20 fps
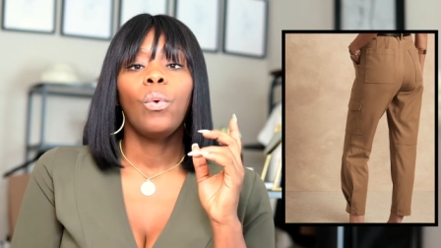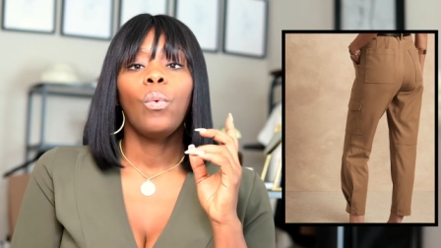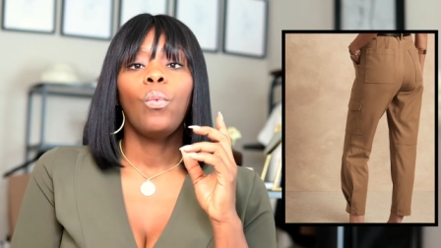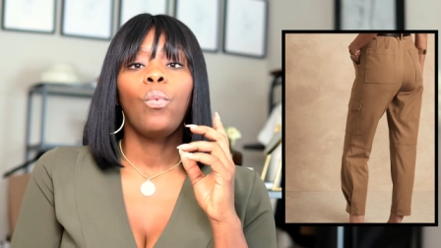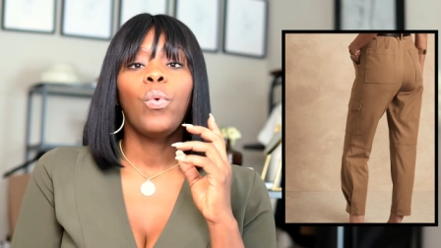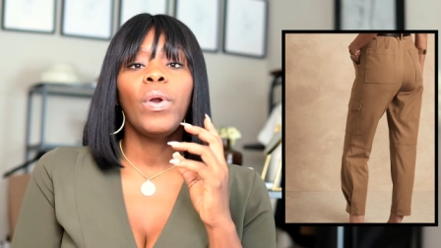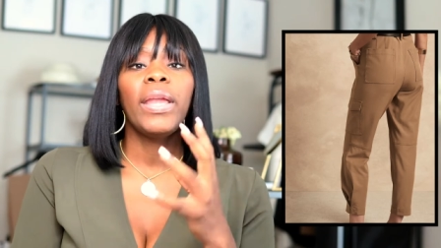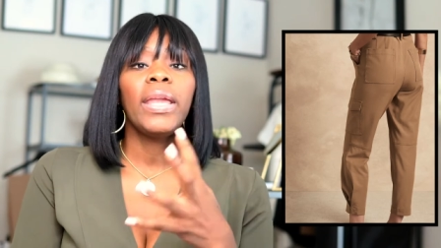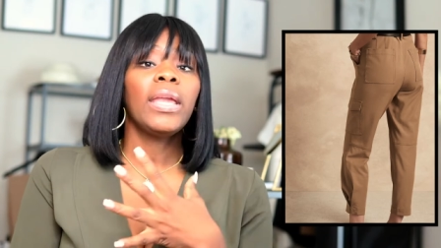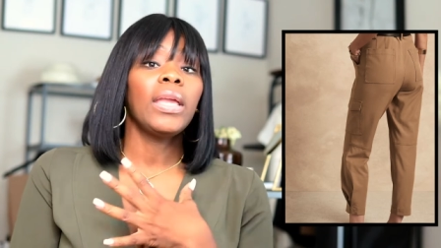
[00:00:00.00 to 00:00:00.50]

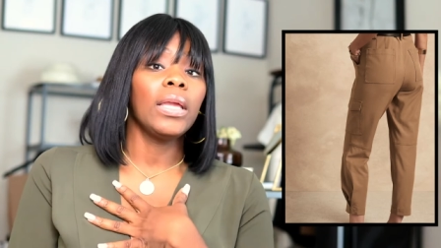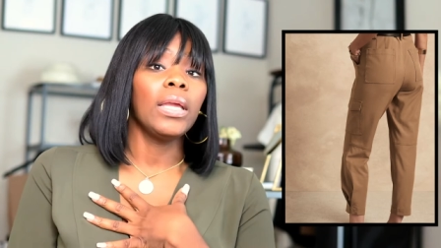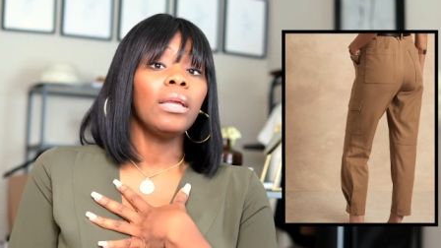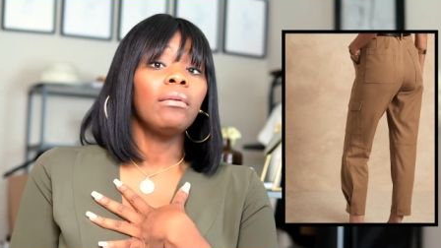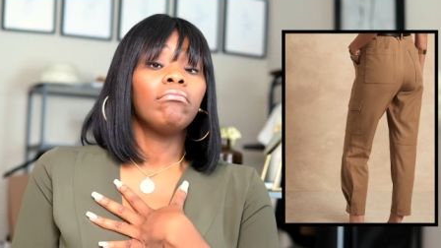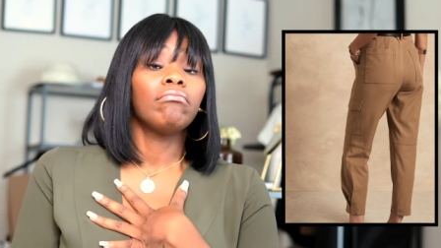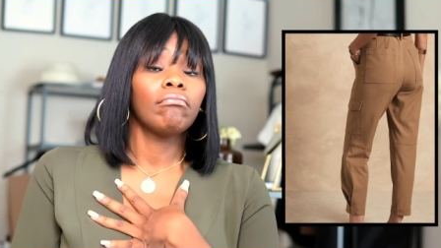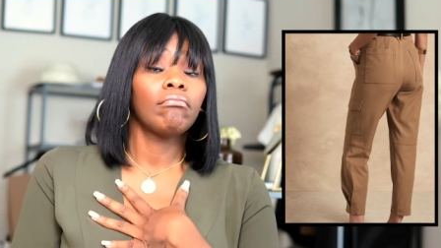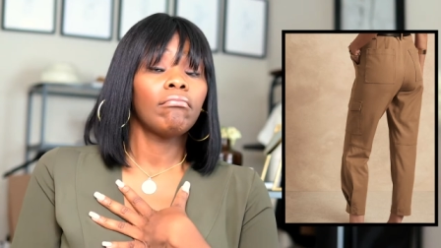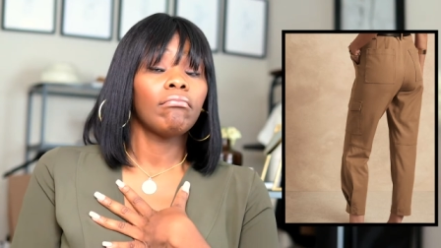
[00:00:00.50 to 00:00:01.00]

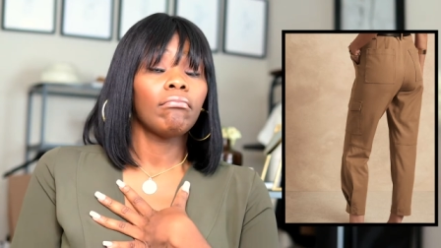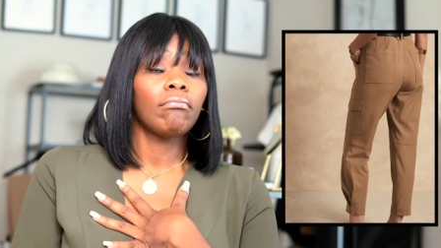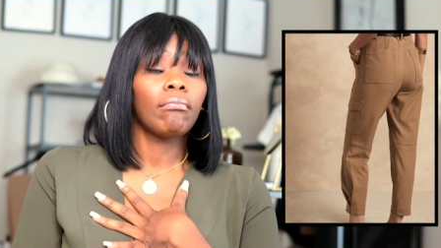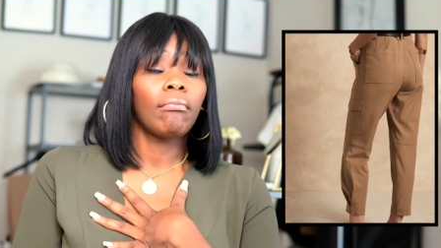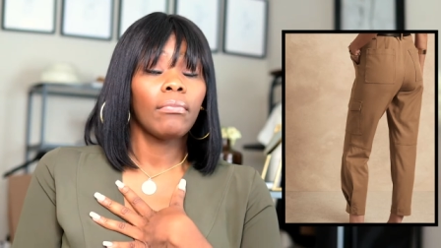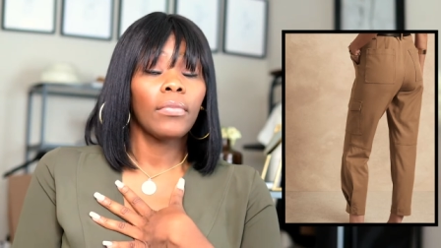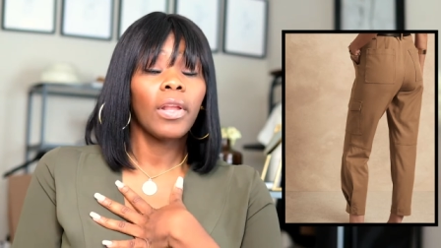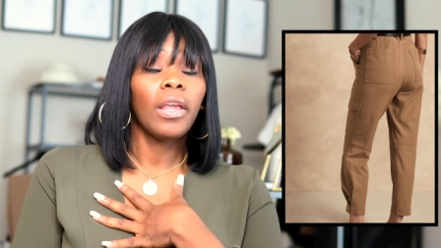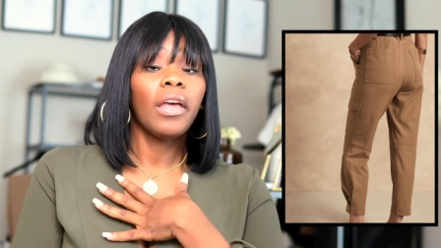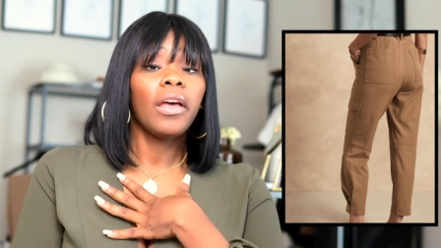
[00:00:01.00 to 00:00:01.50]
We,
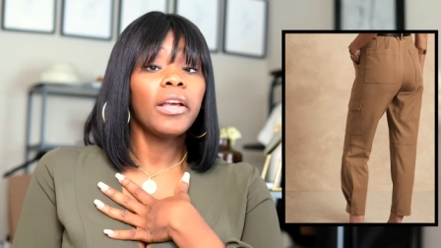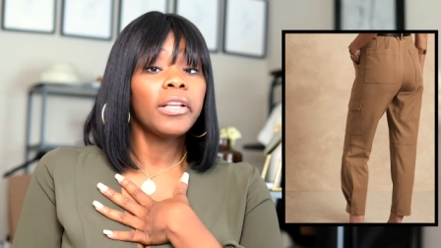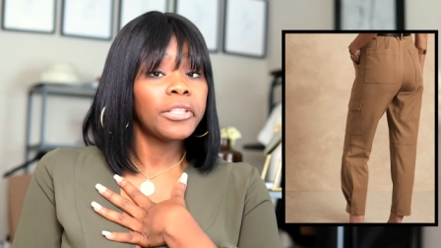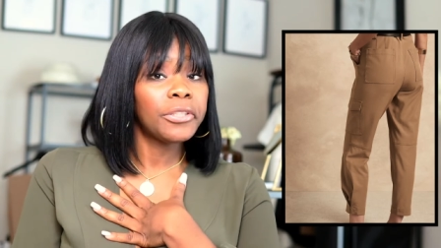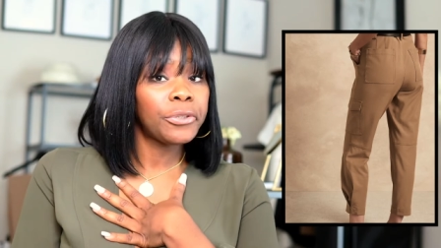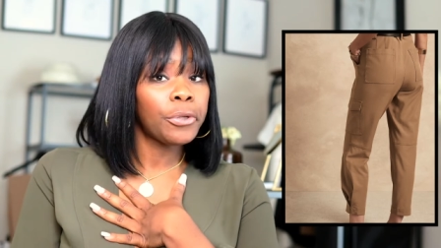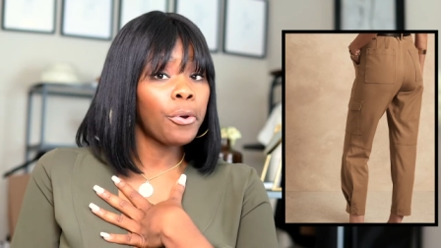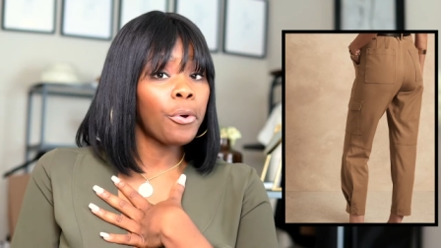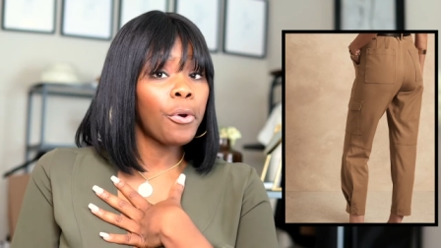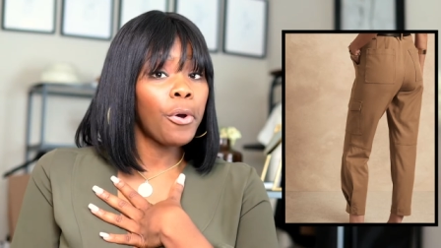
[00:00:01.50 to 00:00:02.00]

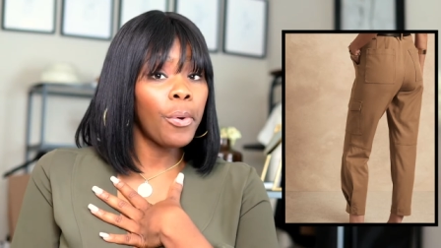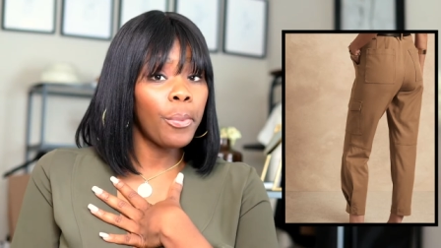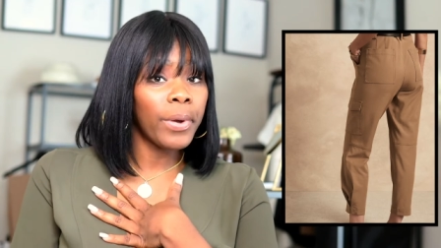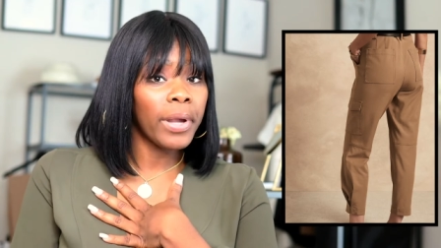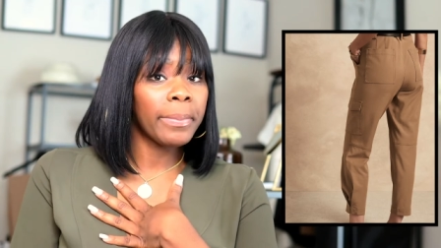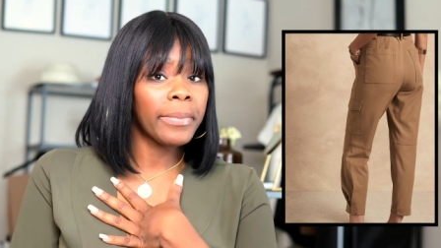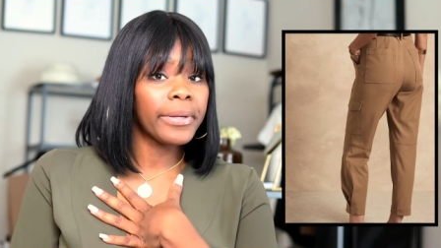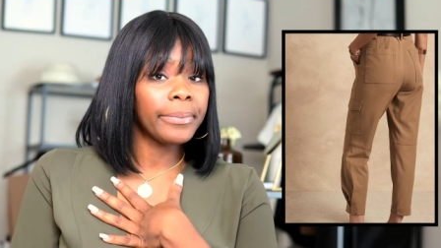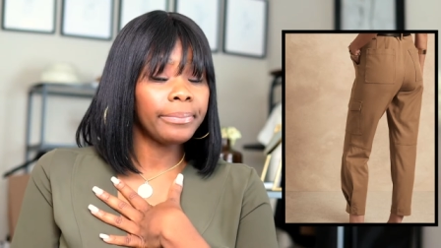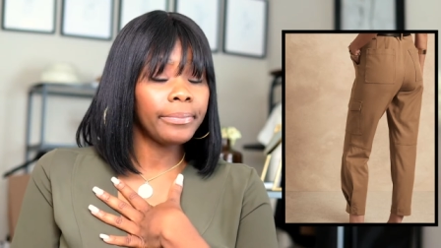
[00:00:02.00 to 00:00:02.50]
us tall
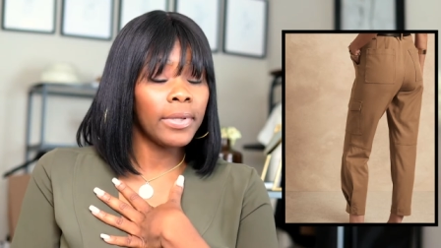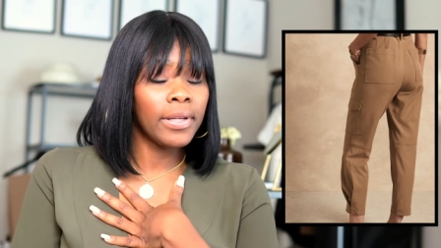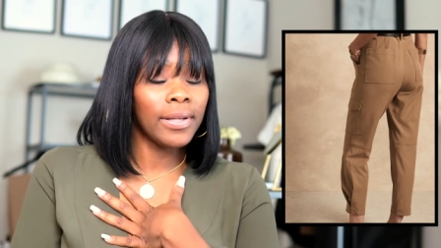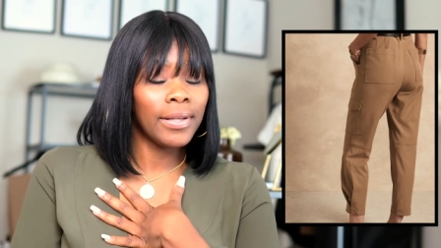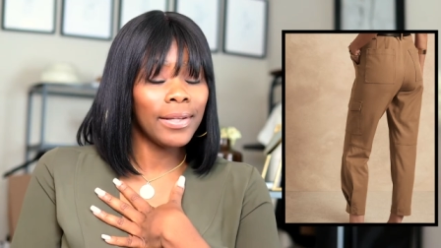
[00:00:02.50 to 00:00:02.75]
women,